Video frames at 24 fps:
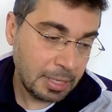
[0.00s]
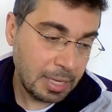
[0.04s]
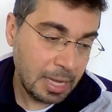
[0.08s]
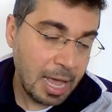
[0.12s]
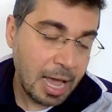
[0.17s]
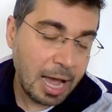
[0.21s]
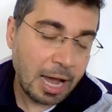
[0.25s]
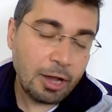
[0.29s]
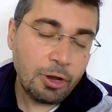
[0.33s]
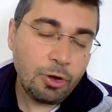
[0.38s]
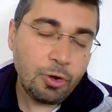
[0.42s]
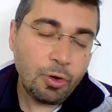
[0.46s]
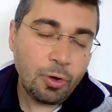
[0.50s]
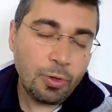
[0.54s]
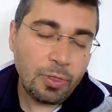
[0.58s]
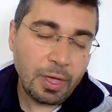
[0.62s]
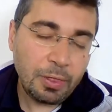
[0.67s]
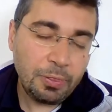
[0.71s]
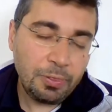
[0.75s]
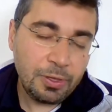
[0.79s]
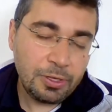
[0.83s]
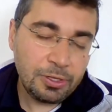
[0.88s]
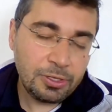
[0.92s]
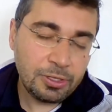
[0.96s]
I know
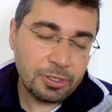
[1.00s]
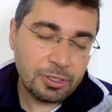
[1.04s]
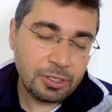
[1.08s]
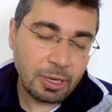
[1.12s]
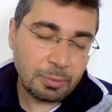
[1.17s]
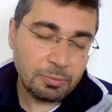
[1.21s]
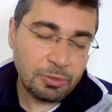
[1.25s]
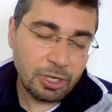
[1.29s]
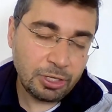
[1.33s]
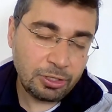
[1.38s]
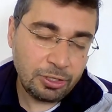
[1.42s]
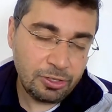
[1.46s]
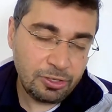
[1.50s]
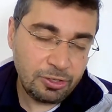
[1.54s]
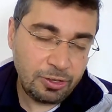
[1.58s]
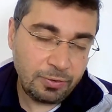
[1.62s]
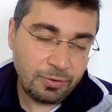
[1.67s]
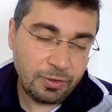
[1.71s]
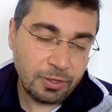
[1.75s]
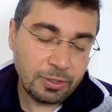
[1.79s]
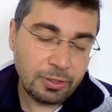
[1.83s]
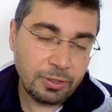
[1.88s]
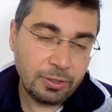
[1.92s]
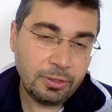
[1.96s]
that this subject is
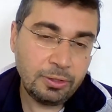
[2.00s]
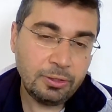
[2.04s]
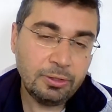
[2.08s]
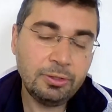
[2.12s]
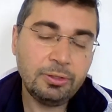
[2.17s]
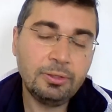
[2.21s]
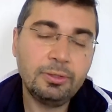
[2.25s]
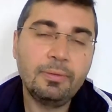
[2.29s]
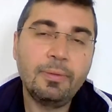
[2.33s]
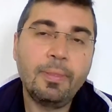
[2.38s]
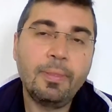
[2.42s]
difficult.